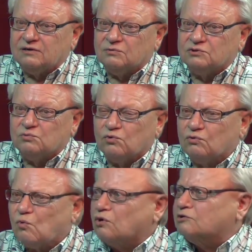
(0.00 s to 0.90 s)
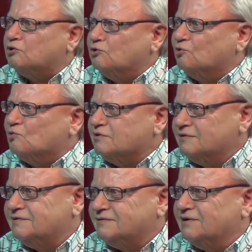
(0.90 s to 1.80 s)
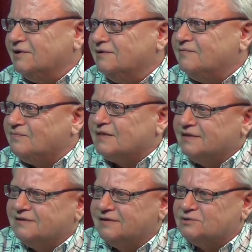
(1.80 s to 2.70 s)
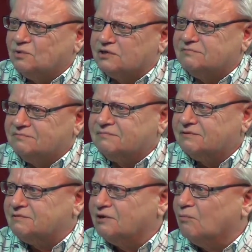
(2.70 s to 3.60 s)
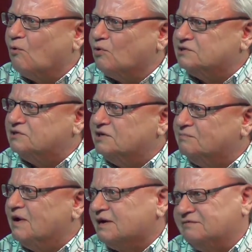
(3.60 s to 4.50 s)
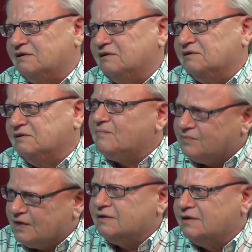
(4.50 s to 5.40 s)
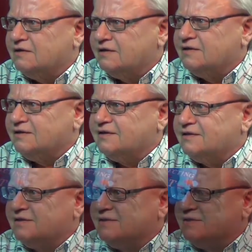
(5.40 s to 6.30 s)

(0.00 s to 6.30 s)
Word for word: was World War II. You know, that's what little boys did back then. Mm-hmm. Yeah,